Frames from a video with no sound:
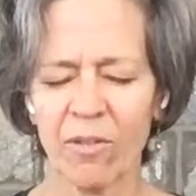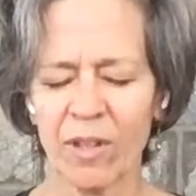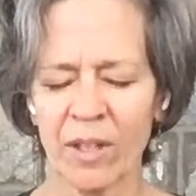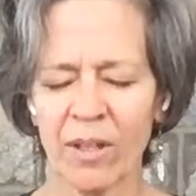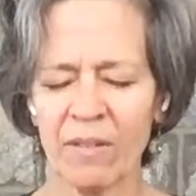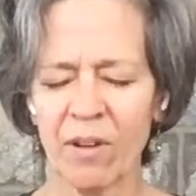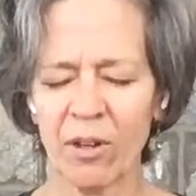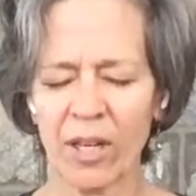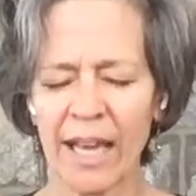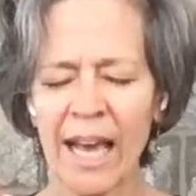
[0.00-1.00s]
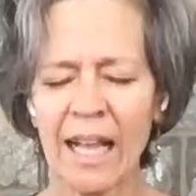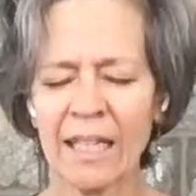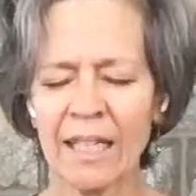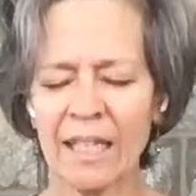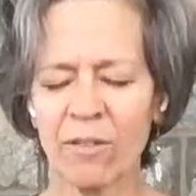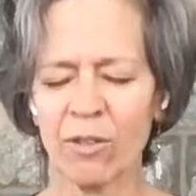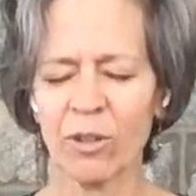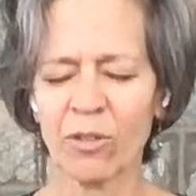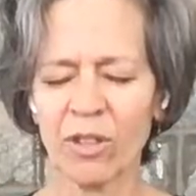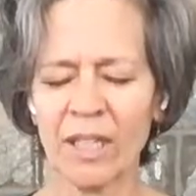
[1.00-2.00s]
Feel the verticality if
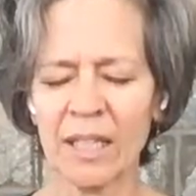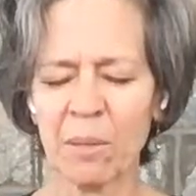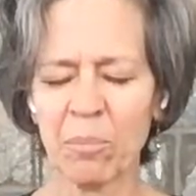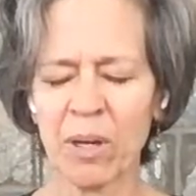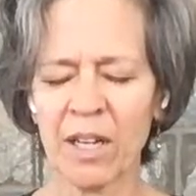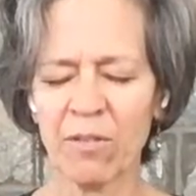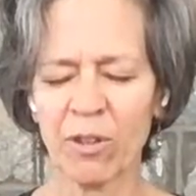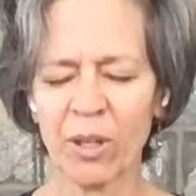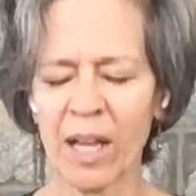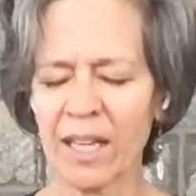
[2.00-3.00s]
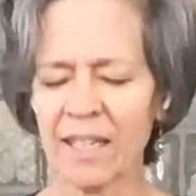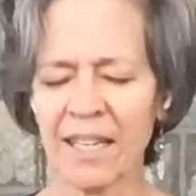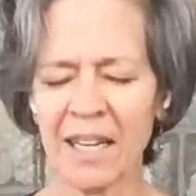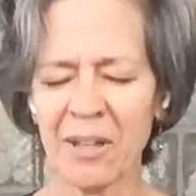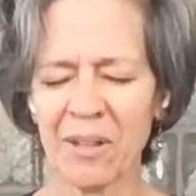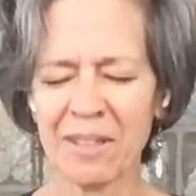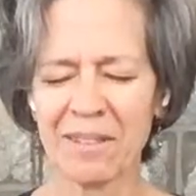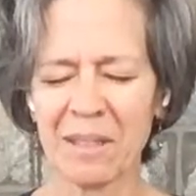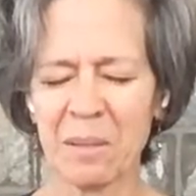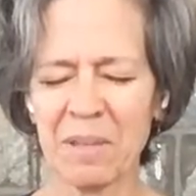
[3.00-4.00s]
you're sitting upright. If you're lying down,
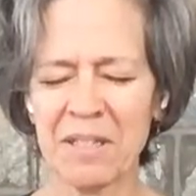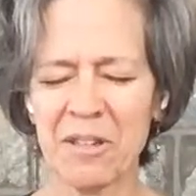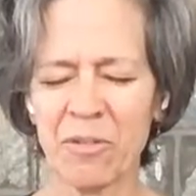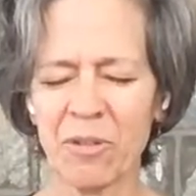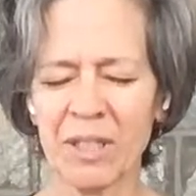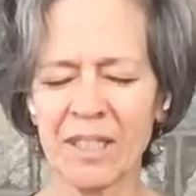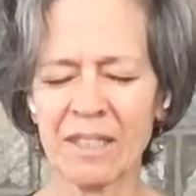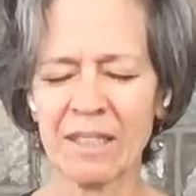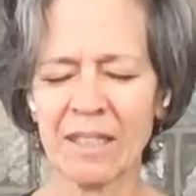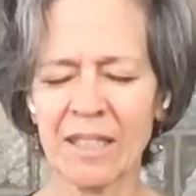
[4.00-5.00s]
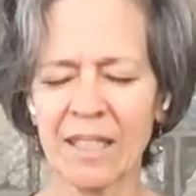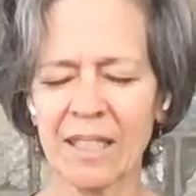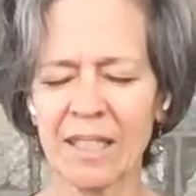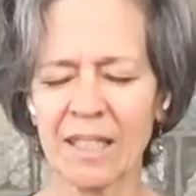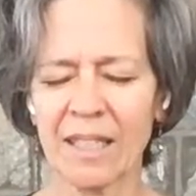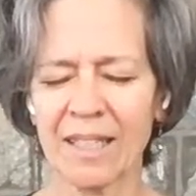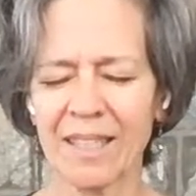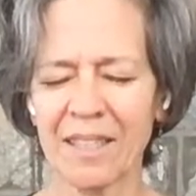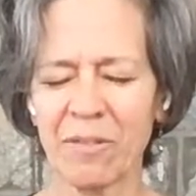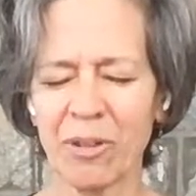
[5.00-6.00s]
that's going to be different.
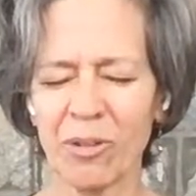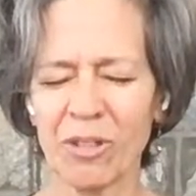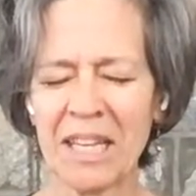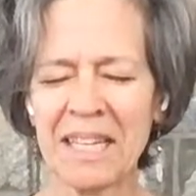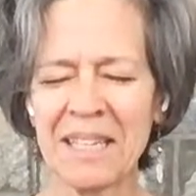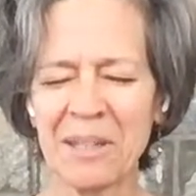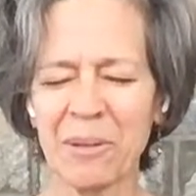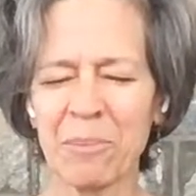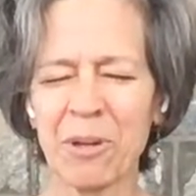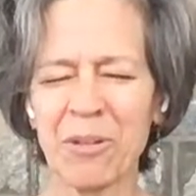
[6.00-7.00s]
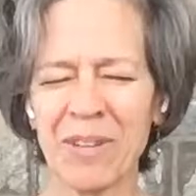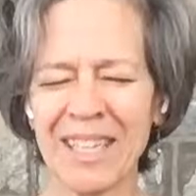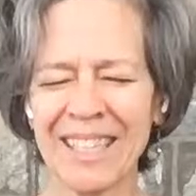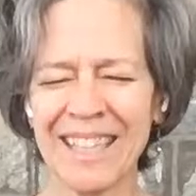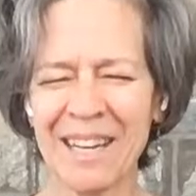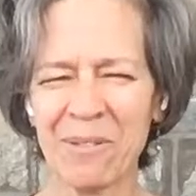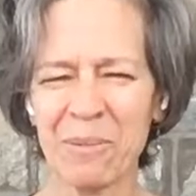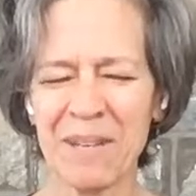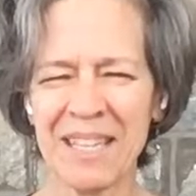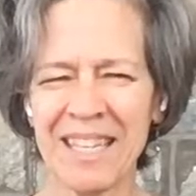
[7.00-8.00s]
If you're standing or moving, that
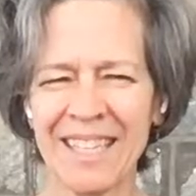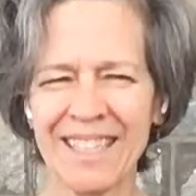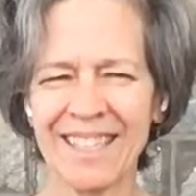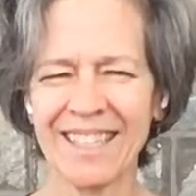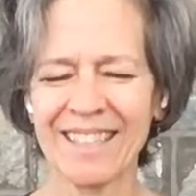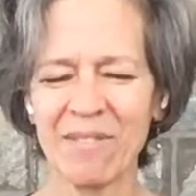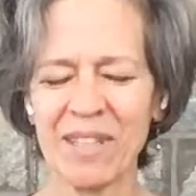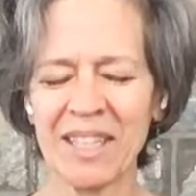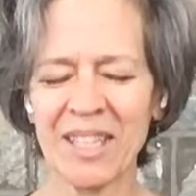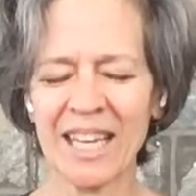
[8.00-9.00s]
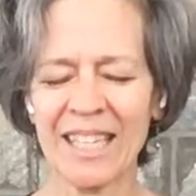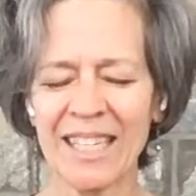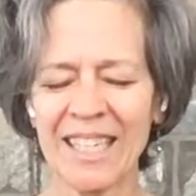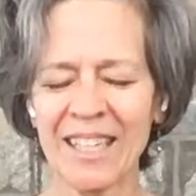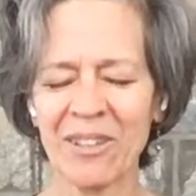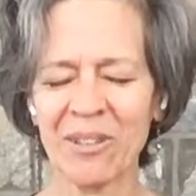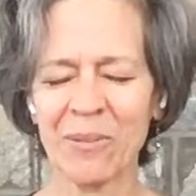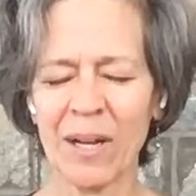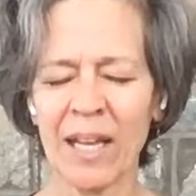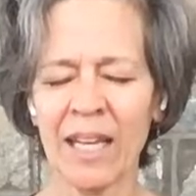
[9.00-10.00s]
will be feel yet another
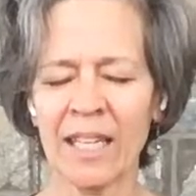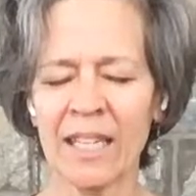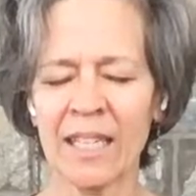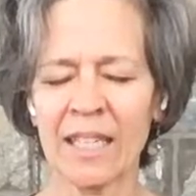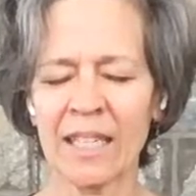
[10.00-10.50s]
way.